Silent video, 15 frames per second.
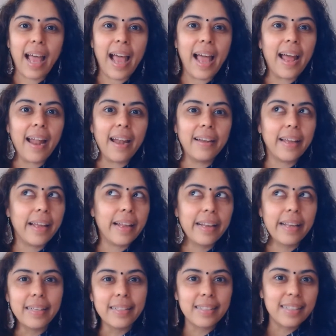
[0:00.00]
had in
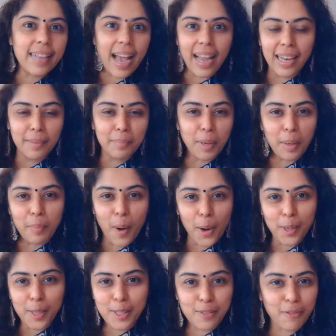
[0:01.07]
his dilemma
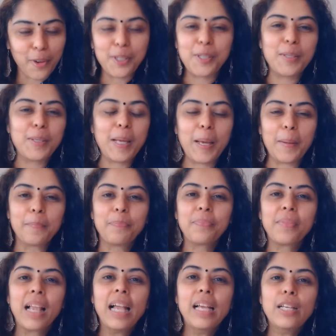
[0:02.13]
box for today.
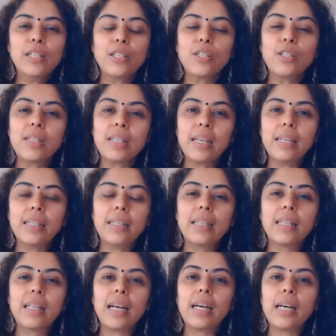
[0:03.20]
So
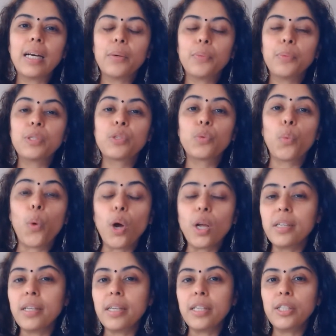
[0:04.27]
Sid was
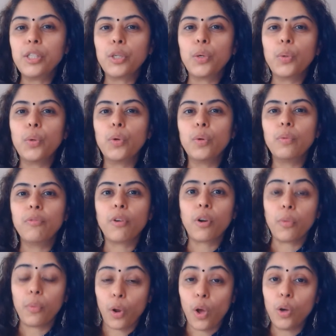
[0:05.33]
wanting to, for
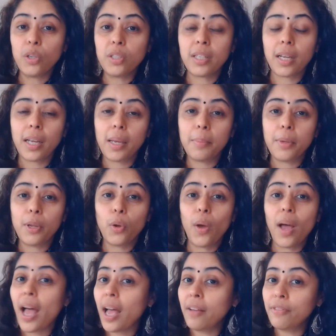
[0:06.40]
a long time,
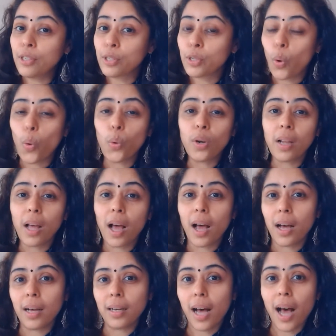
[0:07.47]
have his own
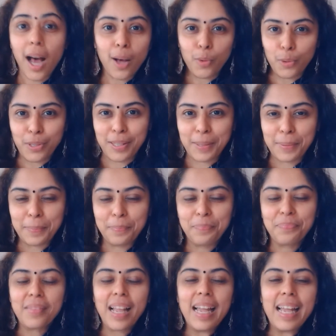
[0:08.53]
house.
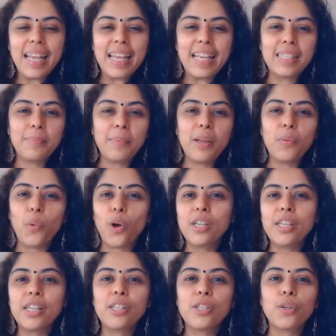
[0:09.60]
He's been
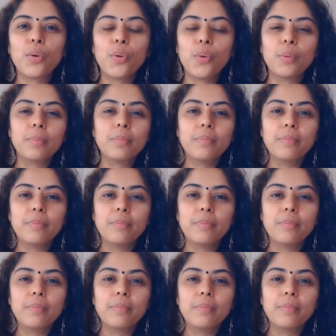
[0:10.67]
wanting to,